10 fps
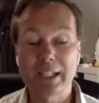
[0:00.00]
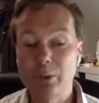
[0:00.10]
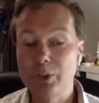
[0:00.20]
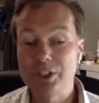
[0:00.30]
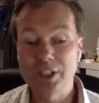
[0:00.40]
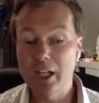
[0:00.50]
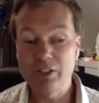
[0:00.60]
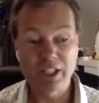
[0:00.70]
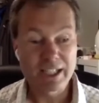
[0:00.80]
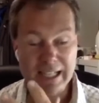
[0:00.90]
can you
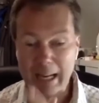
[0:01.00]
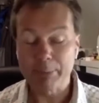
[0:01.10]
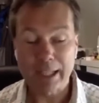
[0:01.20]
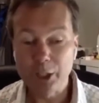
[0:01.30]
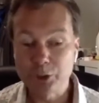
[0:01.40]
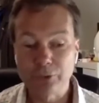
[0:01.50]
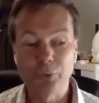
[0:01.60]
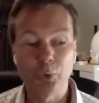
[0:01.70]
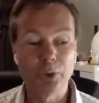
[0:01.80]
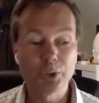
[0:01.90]
design this application
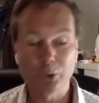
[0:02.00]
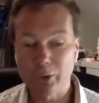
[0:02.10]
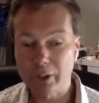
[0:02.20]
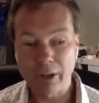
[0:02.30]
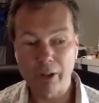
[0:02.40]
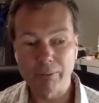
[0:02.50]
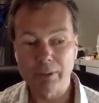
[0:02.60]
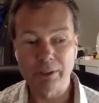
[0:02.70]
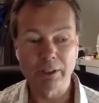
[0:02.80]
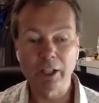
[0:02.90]
for us, or an
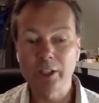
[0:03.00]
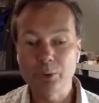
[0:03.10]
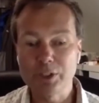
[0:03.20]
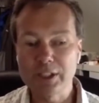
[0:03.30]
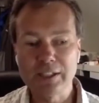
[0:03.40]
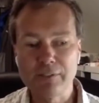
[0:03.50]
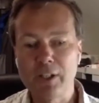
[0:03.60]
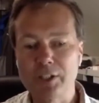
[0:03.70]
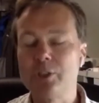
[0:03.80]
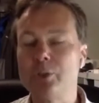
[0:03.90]
IoT
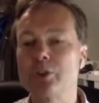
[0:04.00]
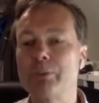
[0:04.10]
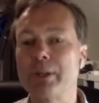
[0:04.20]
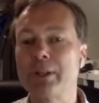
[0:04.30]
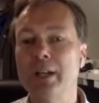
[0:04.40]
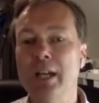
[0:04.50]
device to do something,